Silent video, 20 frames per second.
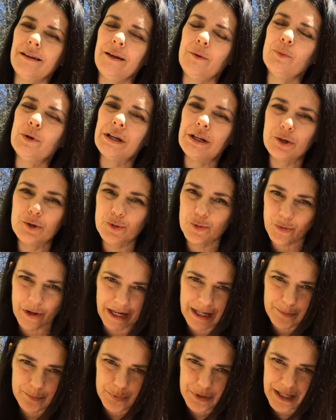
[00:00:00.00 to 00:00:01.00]
And what a
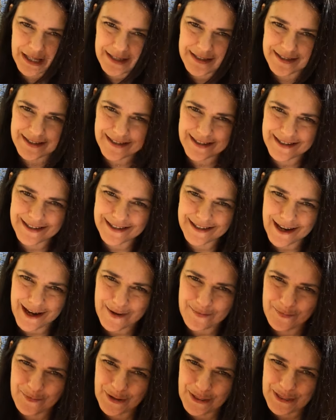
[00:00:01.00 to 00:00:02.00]
great place to
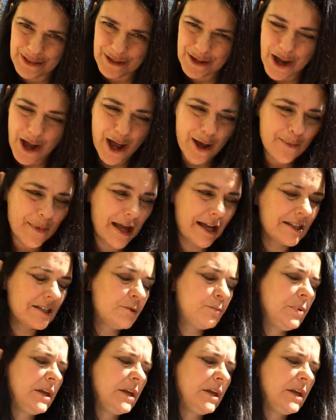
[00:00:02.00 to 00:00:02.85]
stop with the comments,